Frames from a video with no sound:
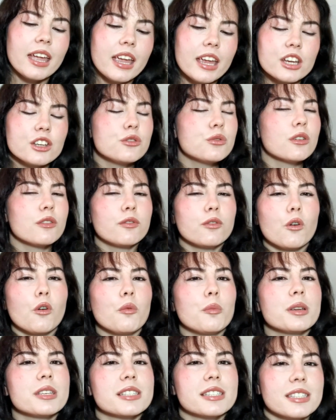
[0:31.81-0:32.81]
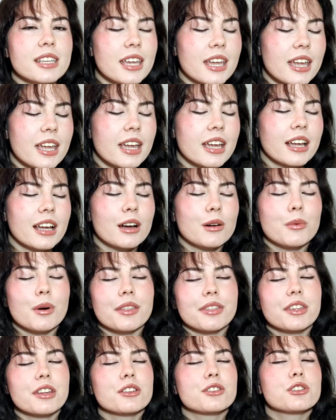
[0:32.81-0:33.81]
entry form is saying and
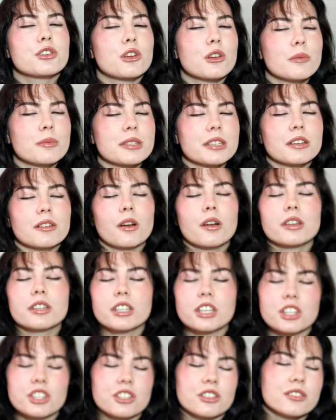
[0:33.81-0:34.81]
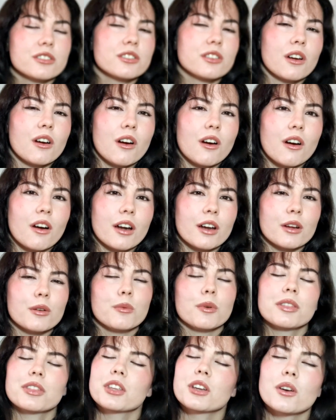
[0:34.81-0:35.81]
what their terms and conditions are
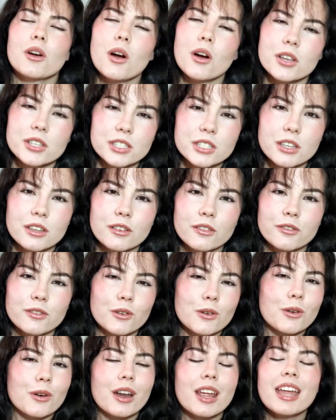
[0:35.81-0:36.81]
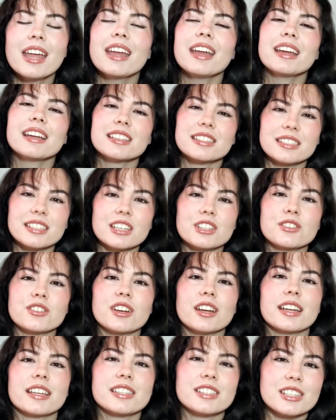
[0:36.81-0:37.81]
and what they're asking for, etc.,